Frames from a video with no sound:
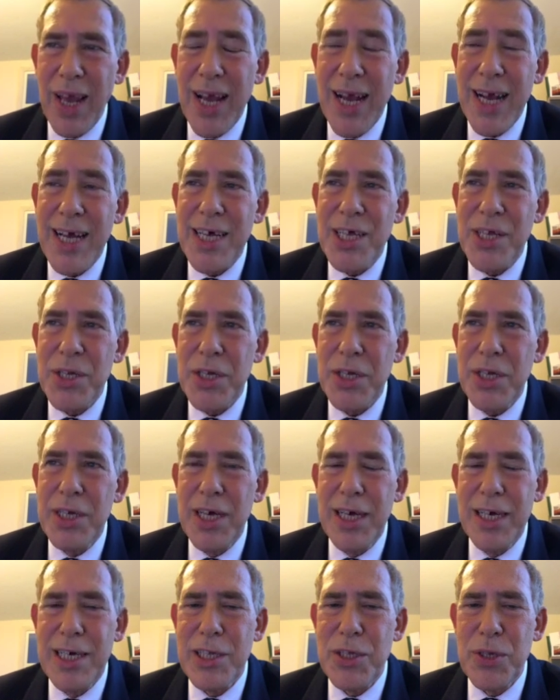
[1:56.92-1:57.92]
as
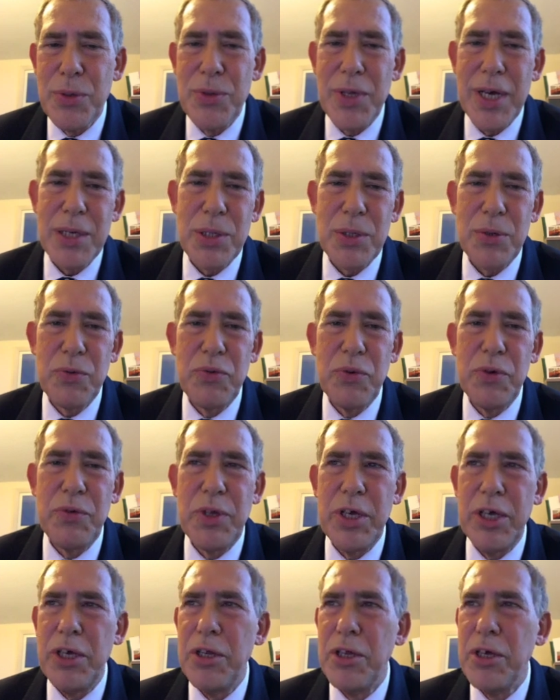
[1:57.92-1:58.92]

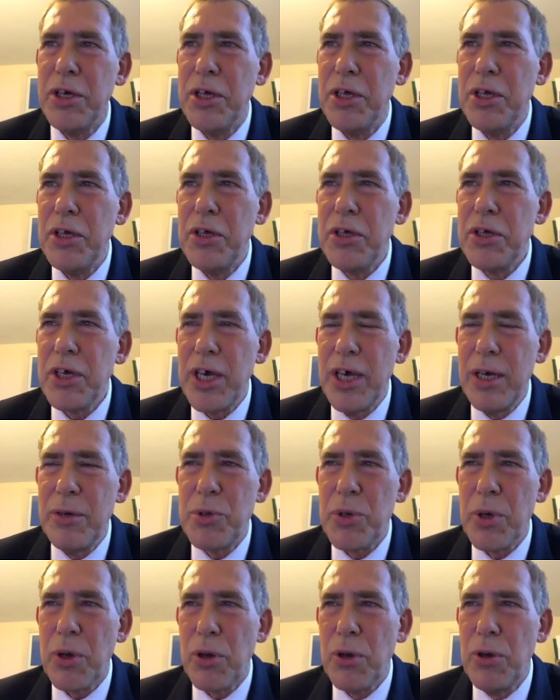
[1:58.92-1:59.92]
2015 came
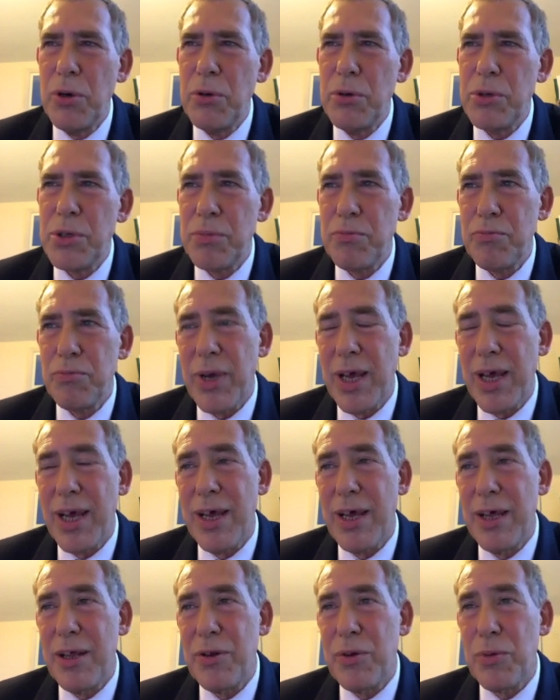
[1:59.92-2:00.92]
to a close,
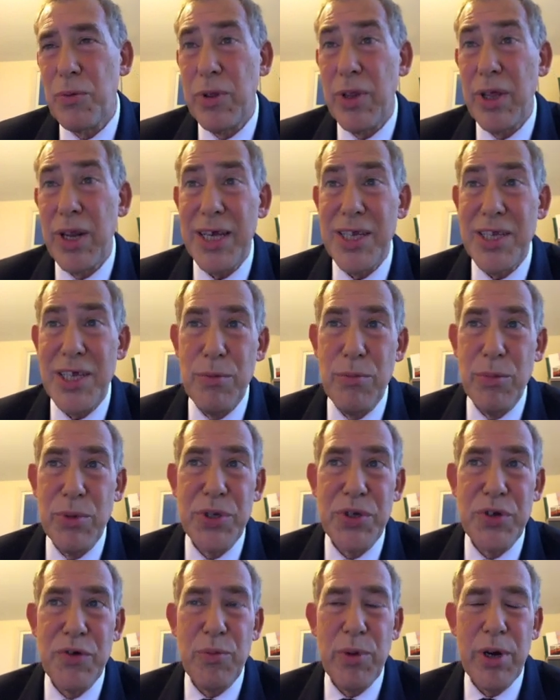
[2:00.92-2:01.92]
and within 18
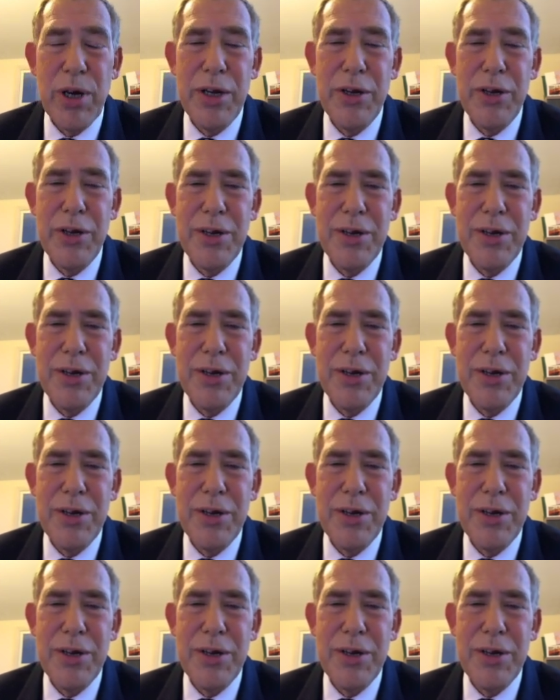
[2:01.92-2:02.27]
months of my